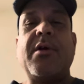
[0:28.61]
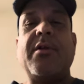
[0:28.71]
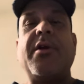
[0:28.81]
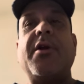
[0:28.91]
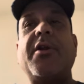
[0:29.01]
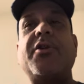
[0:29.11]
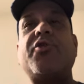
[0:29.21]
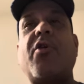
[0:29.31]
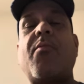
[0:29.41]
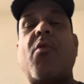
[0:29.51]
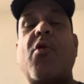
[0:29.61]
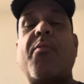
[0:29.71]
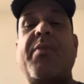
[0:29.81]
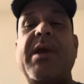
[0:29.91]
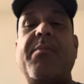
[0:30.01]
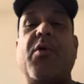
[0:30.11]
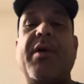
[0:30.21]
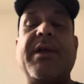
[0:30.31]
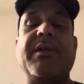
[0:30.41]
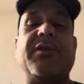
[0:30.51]
they're gonna draw more people
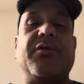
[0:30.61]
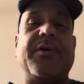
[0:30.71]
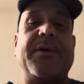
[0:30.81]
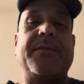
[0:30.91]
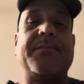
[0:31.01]
into it.